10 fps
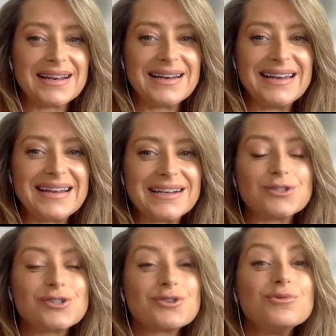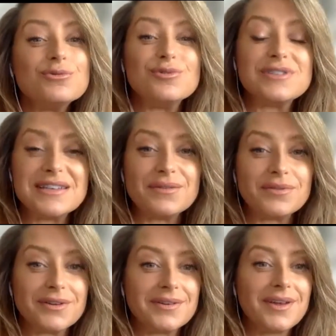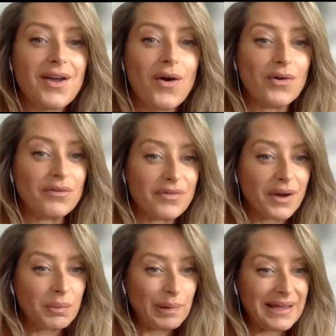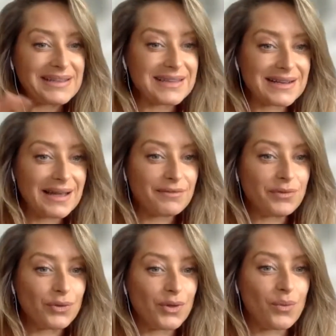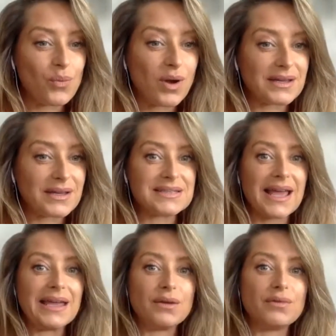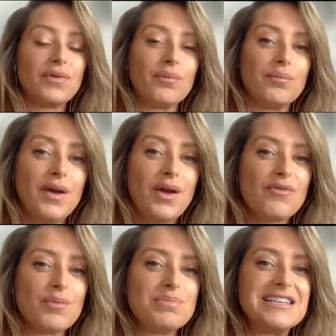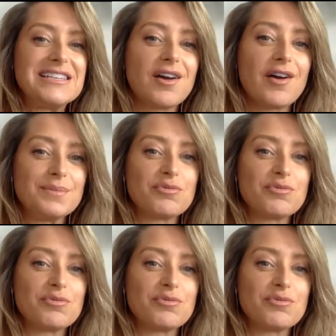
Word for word: little tools, even on a very basic level, that one can take from from these types